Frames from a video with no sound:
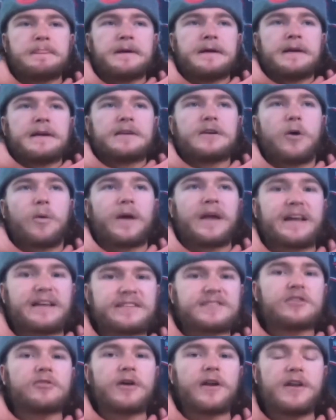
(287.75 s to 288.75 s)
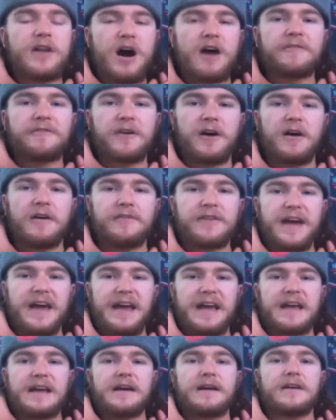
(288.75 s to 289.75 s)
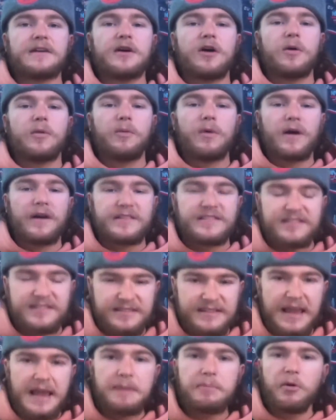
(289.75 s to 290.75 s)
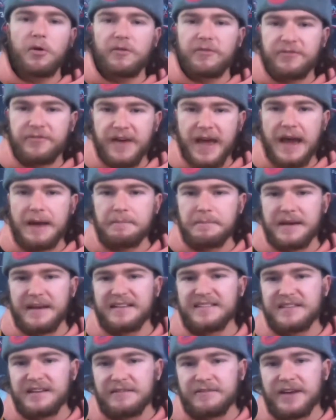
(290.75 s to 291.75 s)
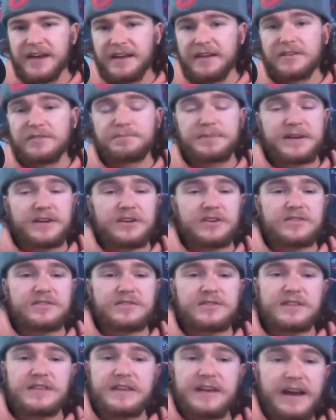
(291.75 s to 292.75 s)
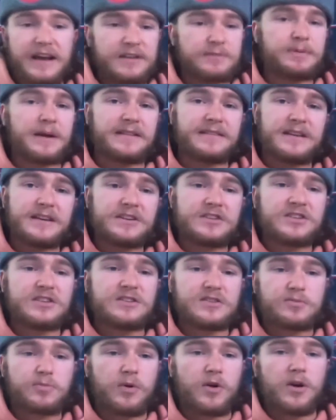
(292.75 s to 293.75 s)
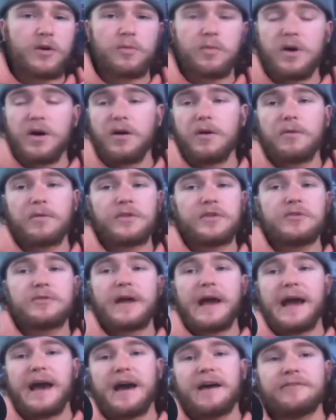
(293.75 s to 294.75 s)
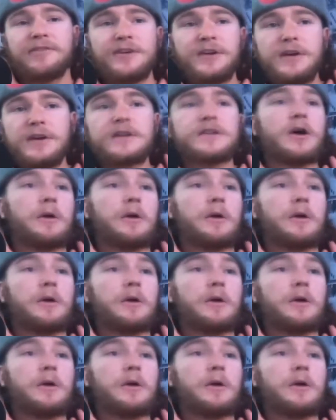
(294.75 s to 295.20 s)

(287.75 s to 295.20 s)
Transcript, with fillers: you know, is there enough of a you know a stable fan base in Vegas? Because the expectations were, well, you'd have you know